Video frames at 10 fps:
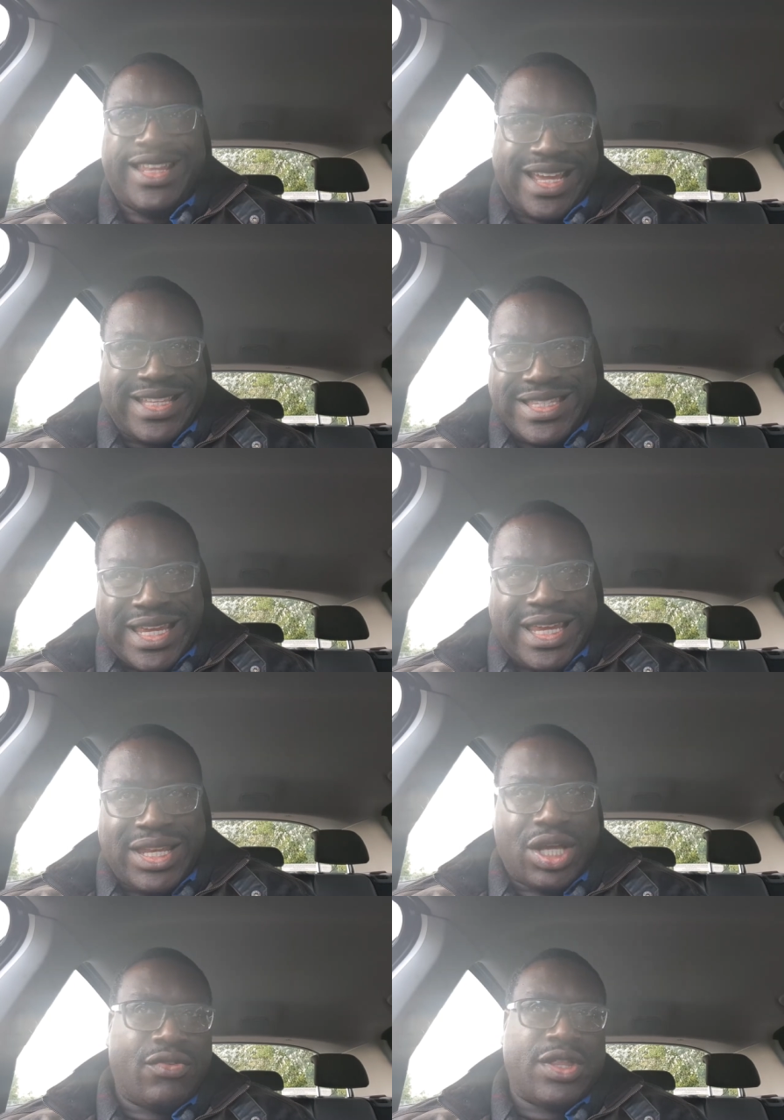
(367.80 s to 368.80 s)
19
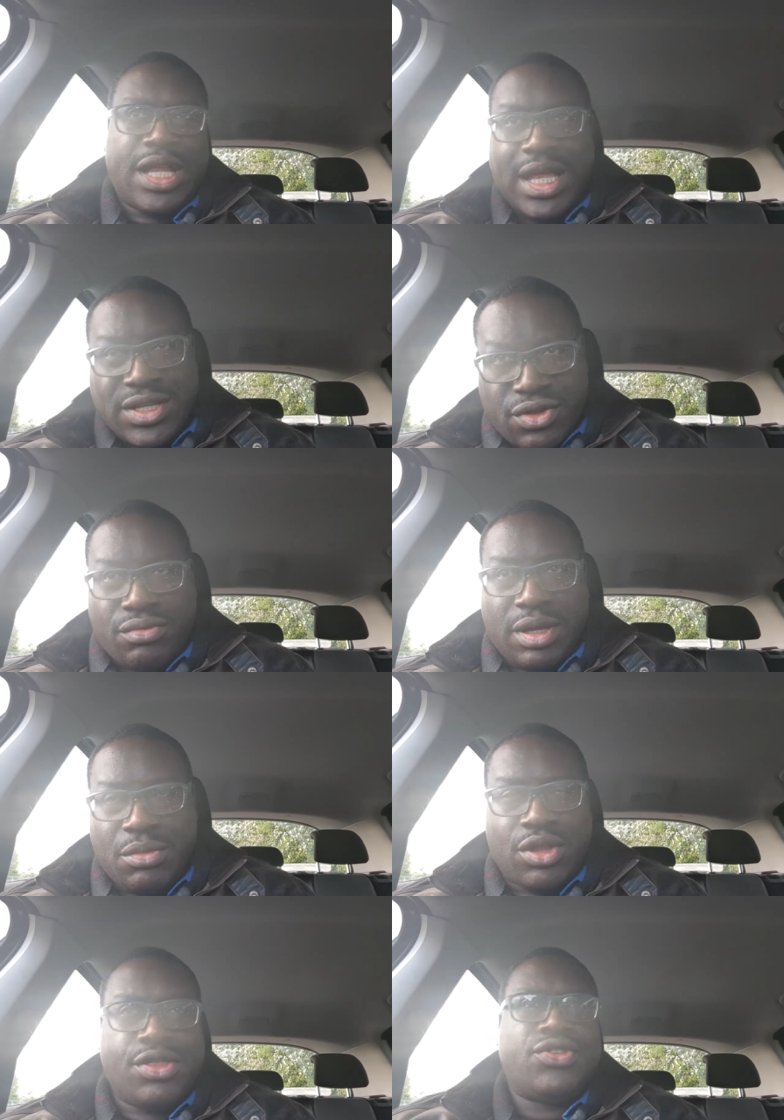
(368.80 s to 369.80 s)
over the last three
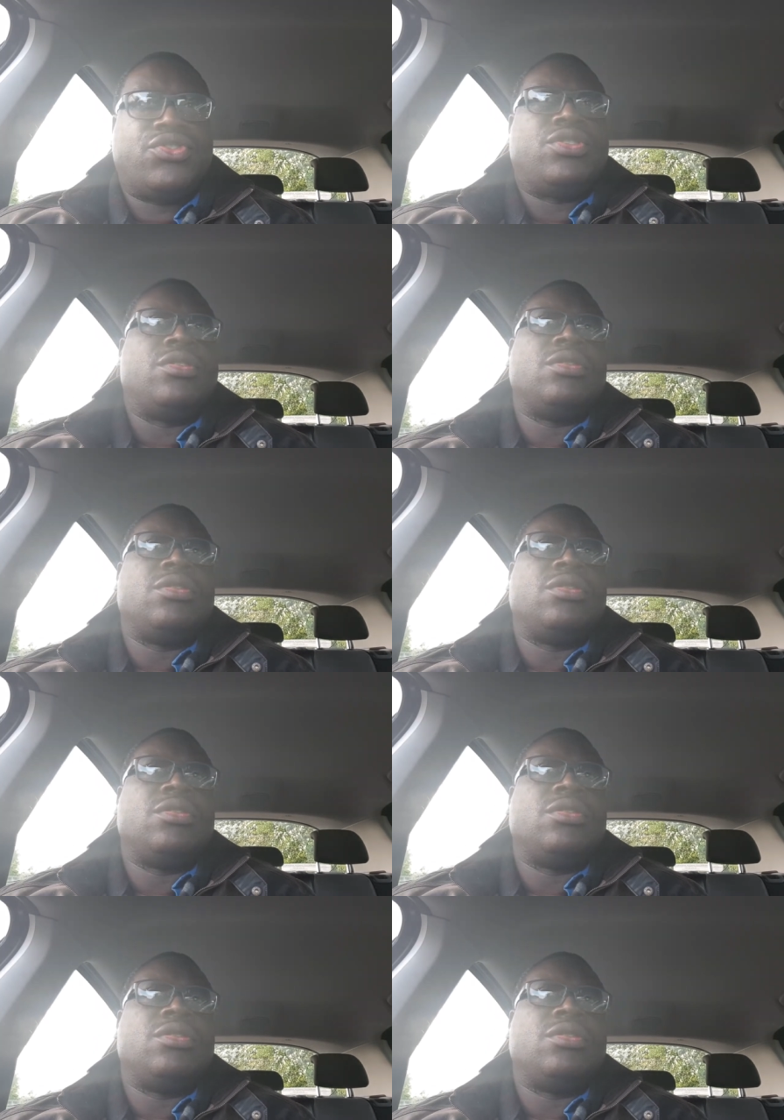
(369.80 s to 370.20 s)
months.